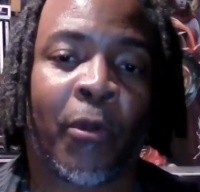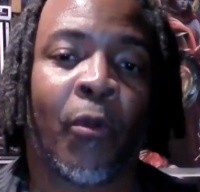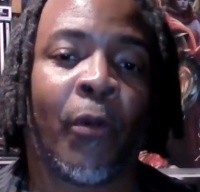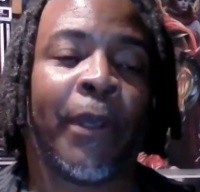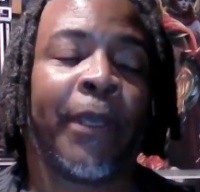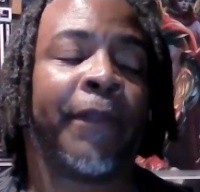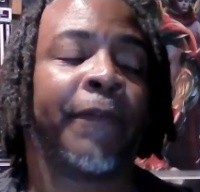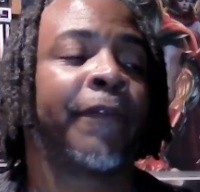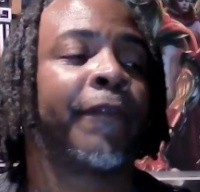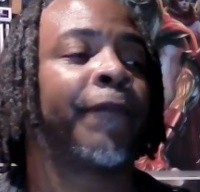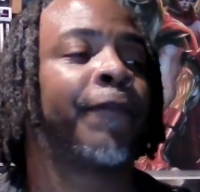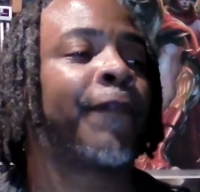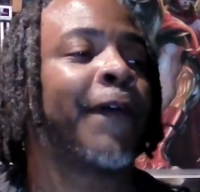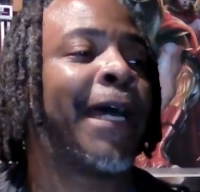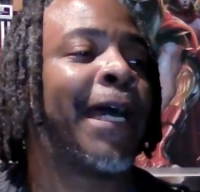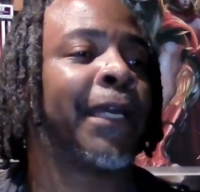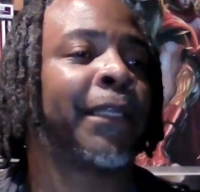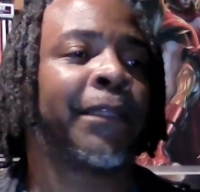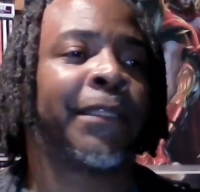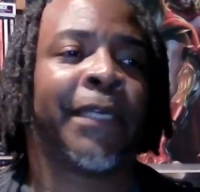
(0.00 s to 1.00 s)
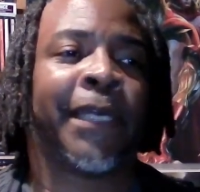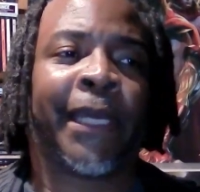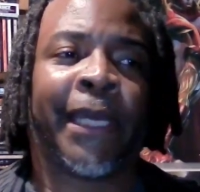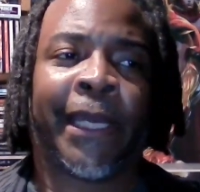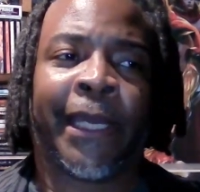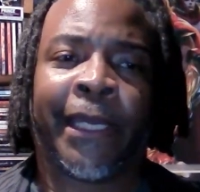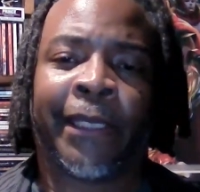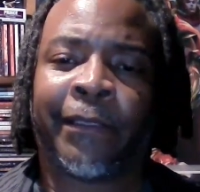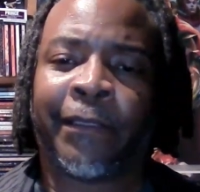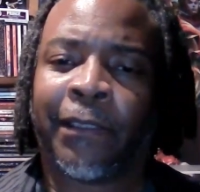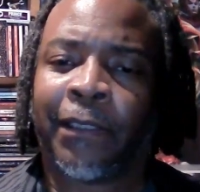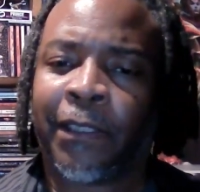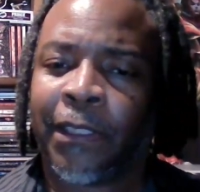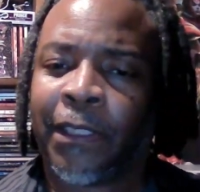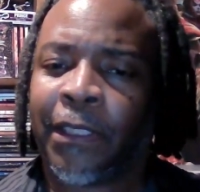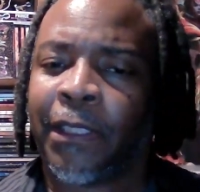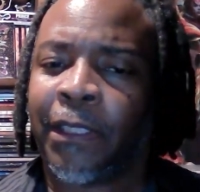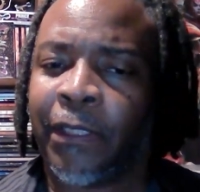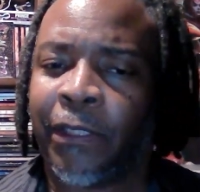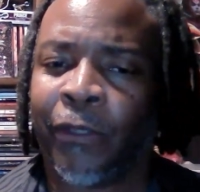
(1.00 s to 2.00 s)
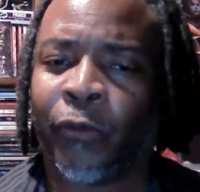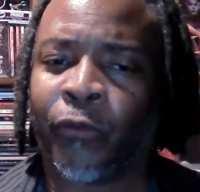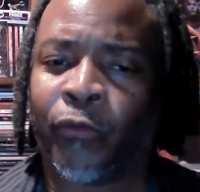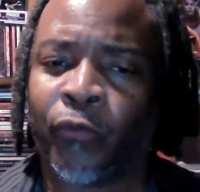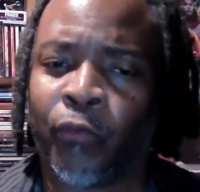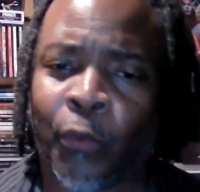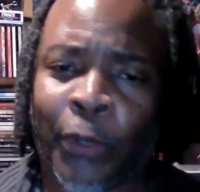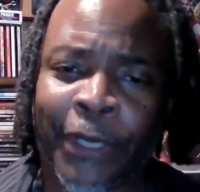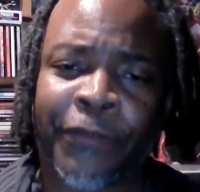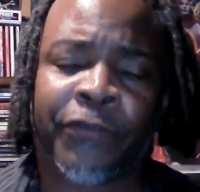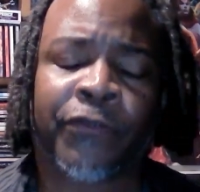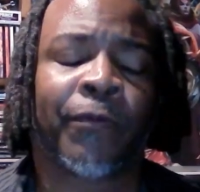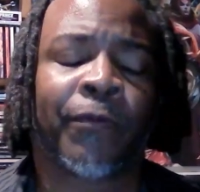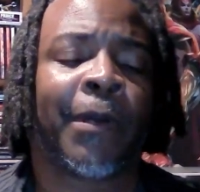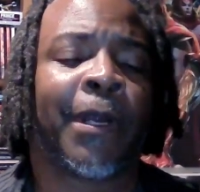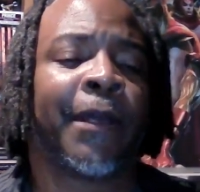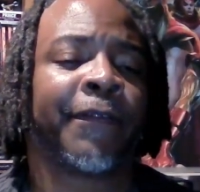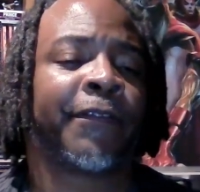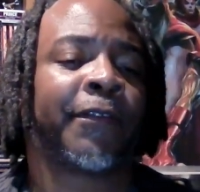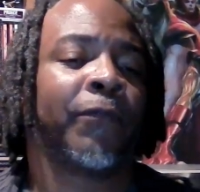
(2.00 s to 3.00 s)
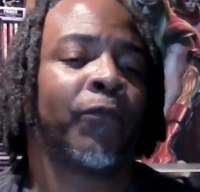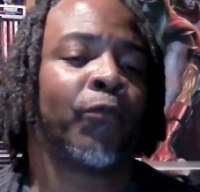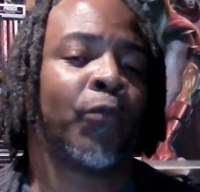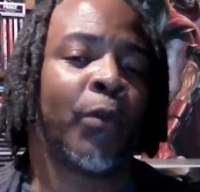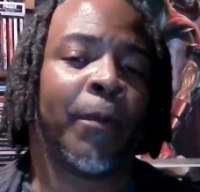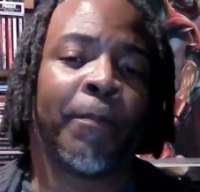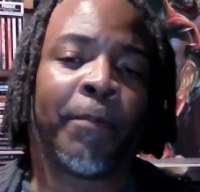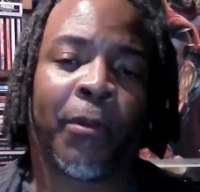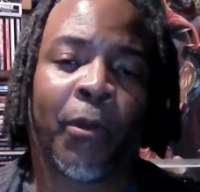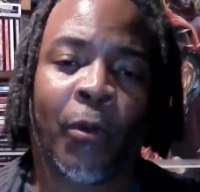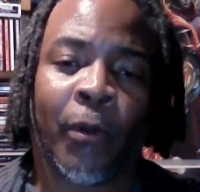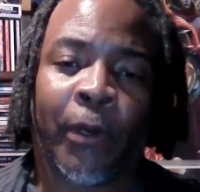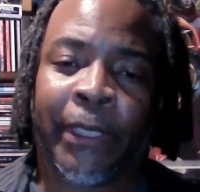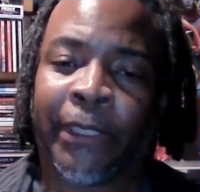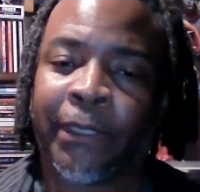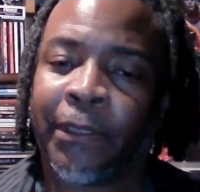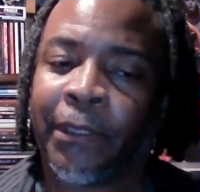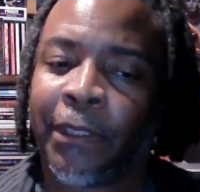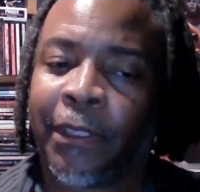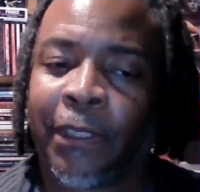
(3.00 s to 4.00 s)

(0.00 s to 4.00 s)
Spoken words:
point, the fact that he owned restaurants at one point,